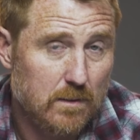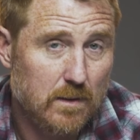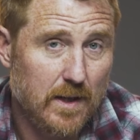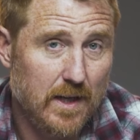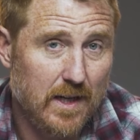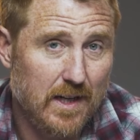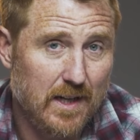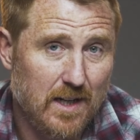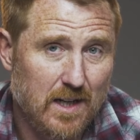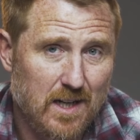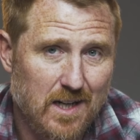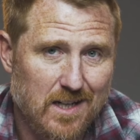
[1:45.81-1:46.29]

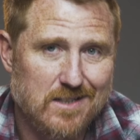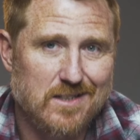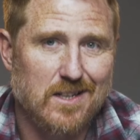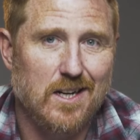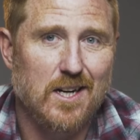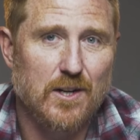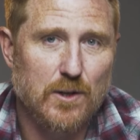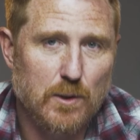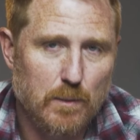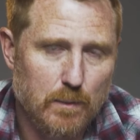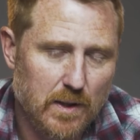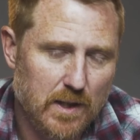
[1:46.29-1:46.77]
and it costs
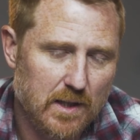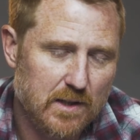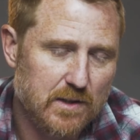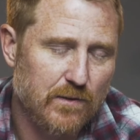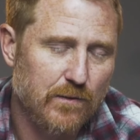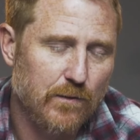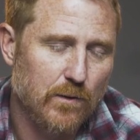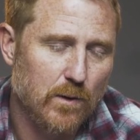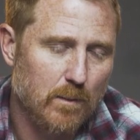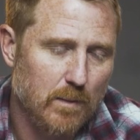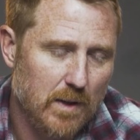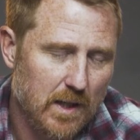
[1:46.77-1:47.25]
$100
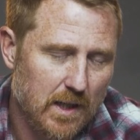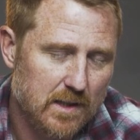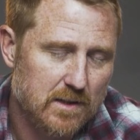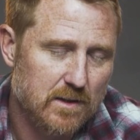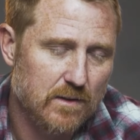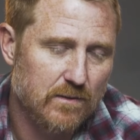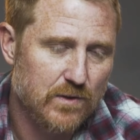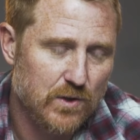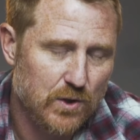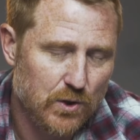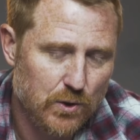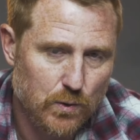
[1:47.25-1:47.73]
for a box
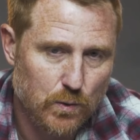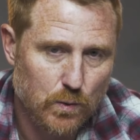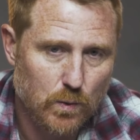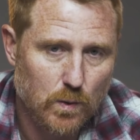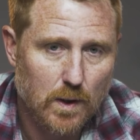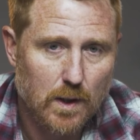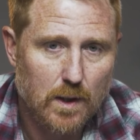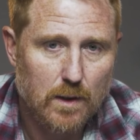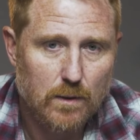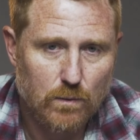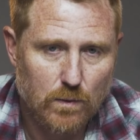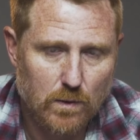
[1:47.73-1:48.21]
of 2
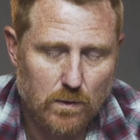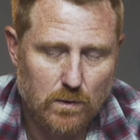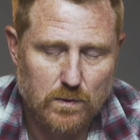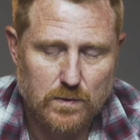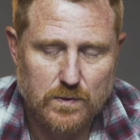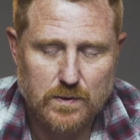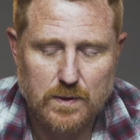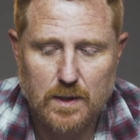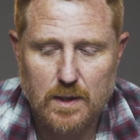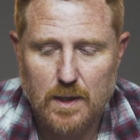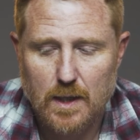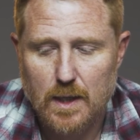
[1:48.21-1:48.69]

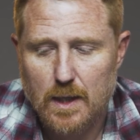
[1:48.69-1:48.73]
rolls.